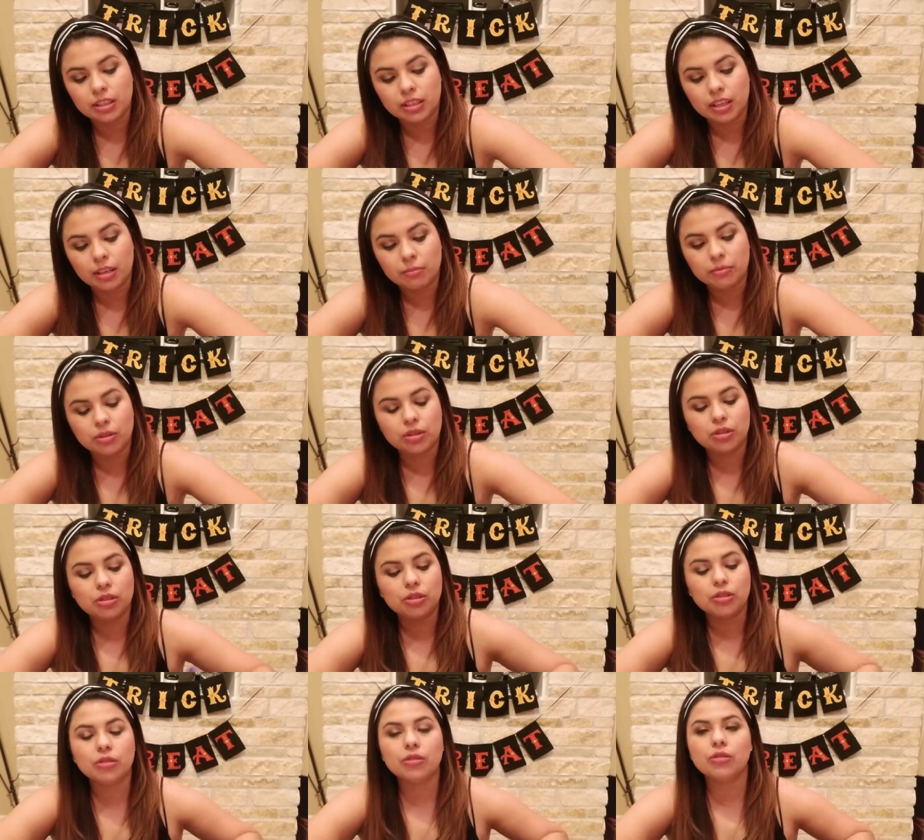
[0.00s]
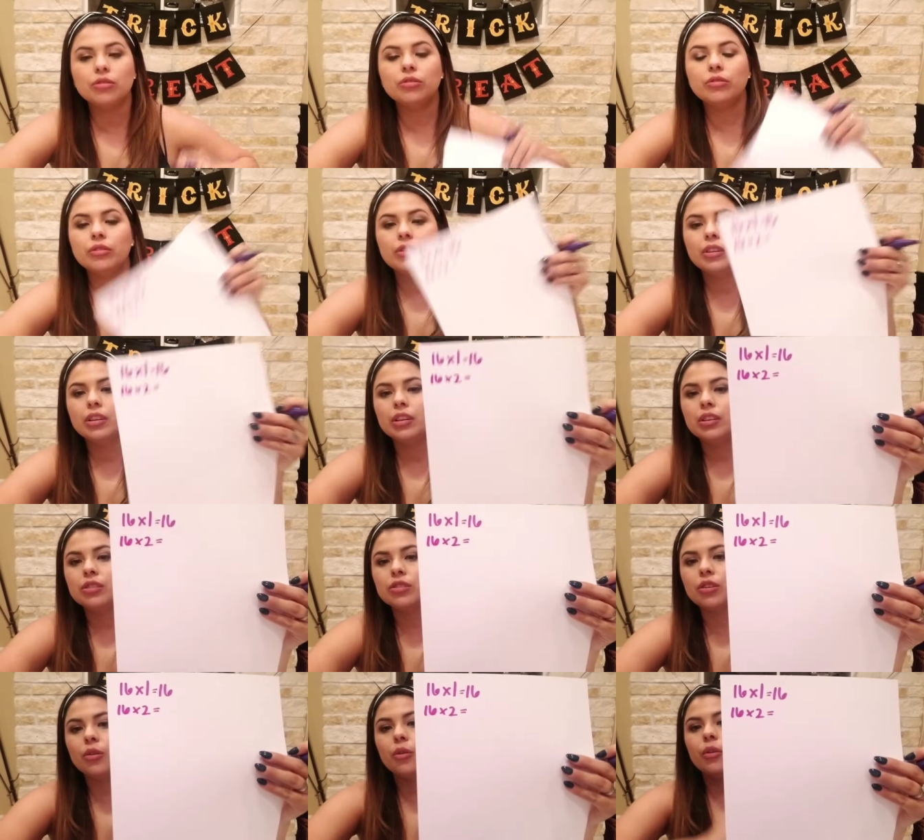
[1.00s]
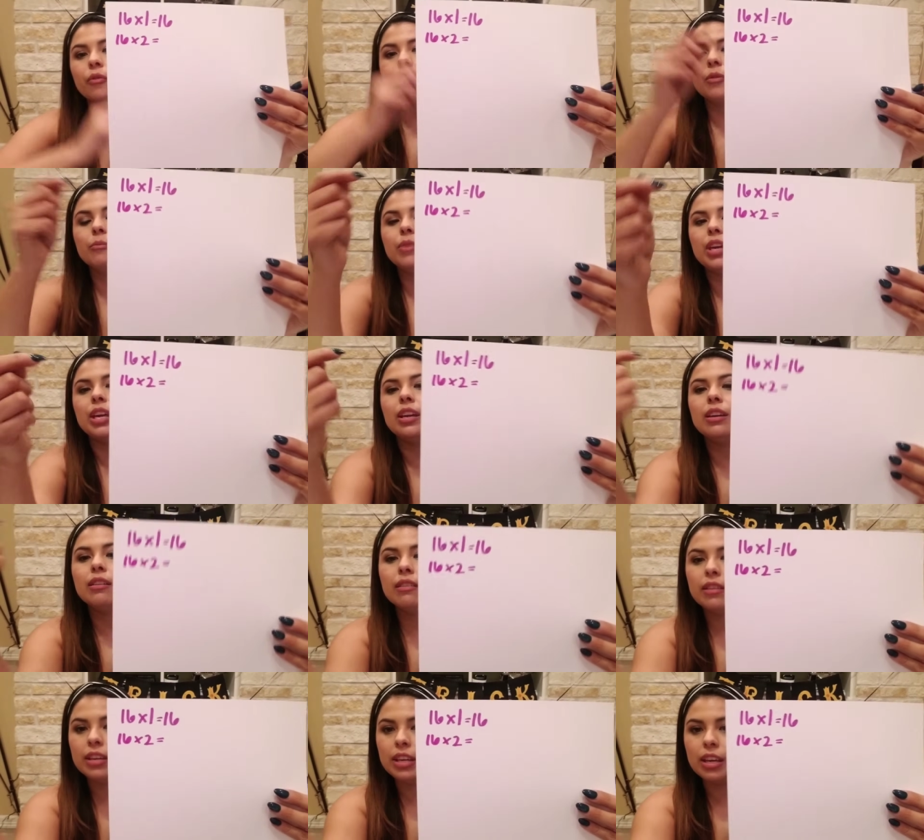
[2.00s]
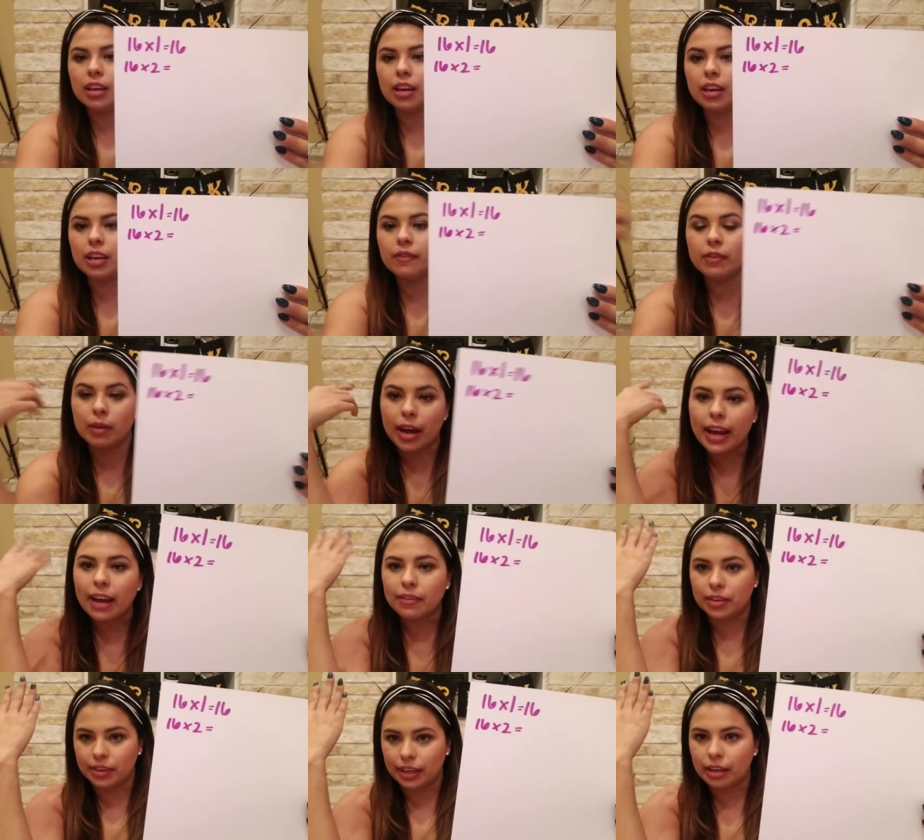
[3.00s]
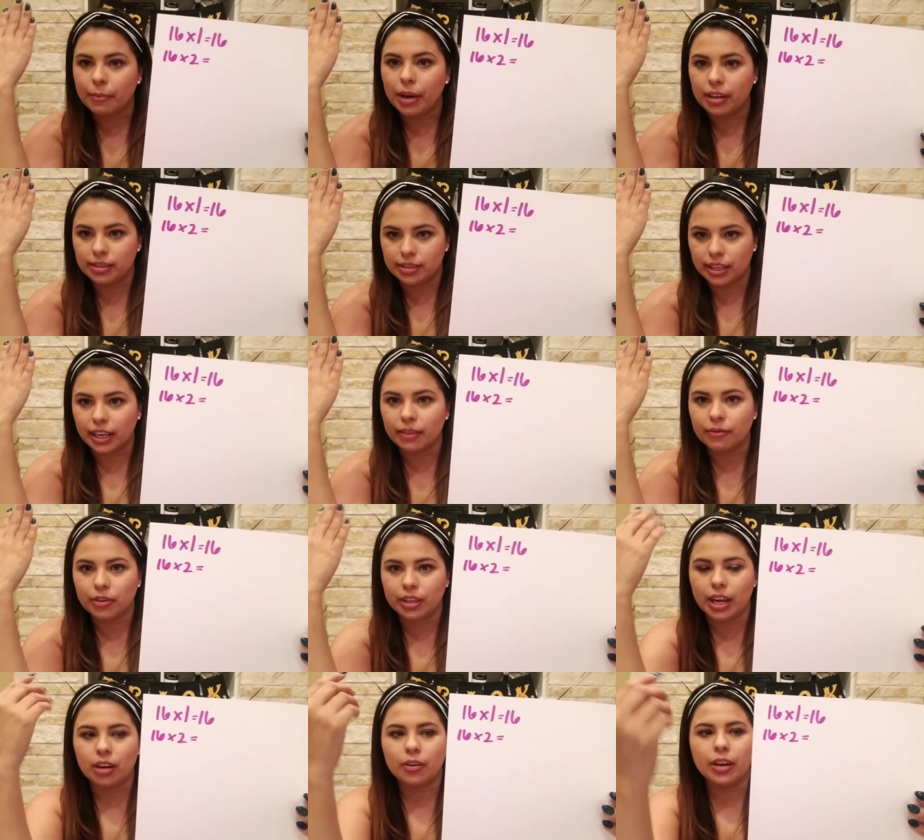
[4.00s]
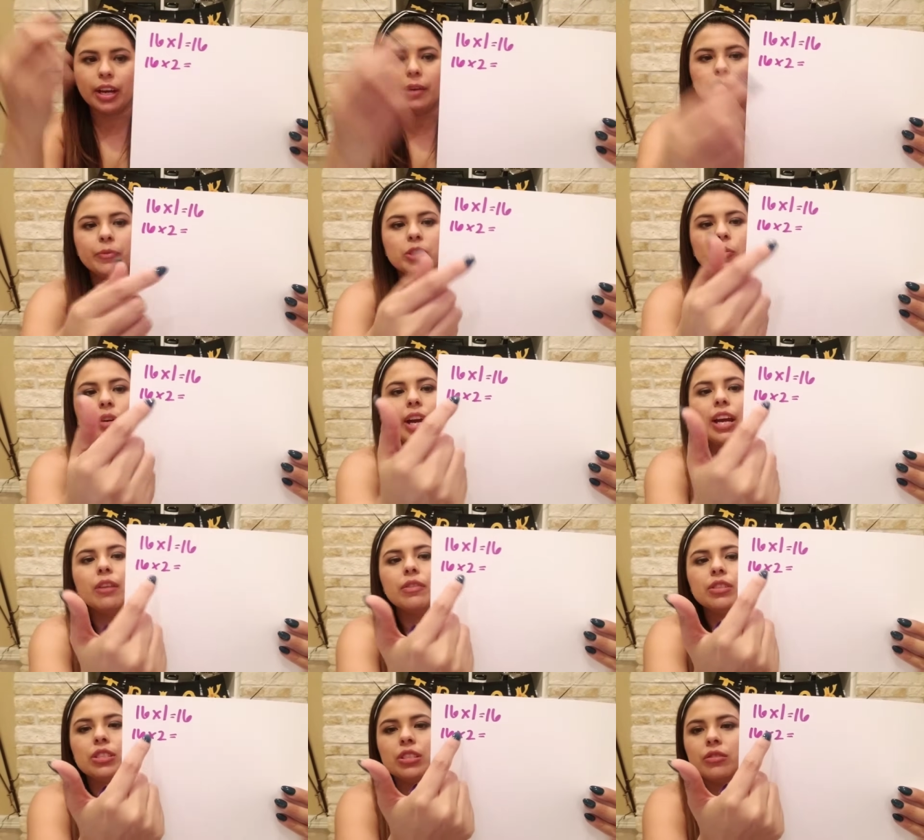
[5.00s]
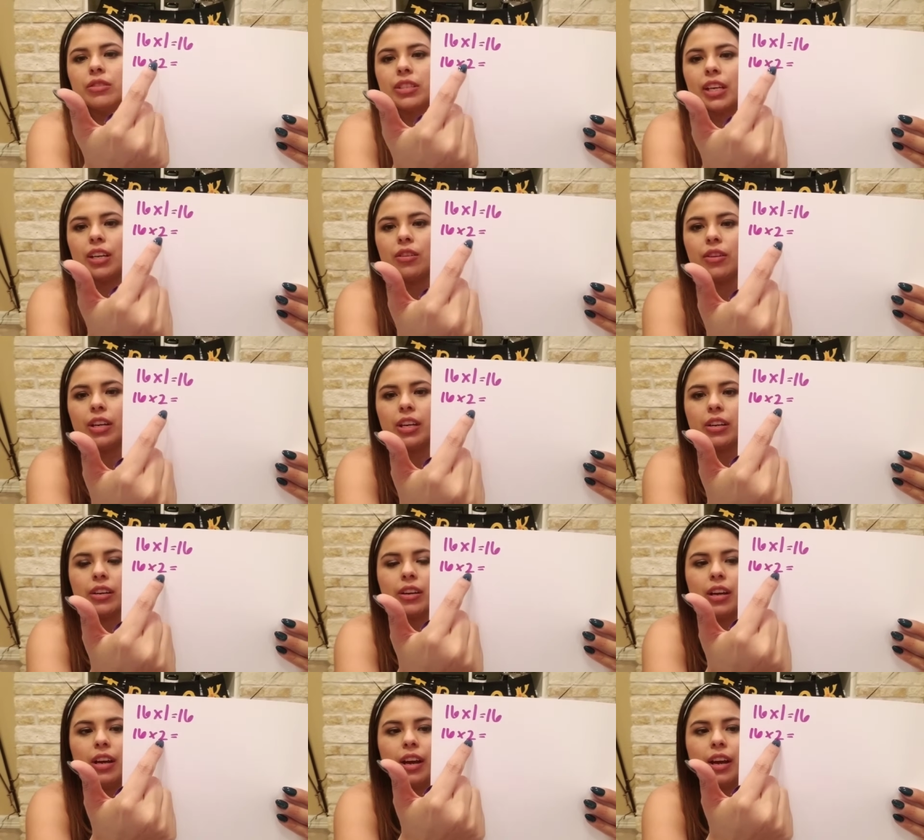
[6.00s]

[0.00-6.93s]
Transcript: times 2. So, for me, even I have to think about a second for that, okay? So, what I always do is I go here.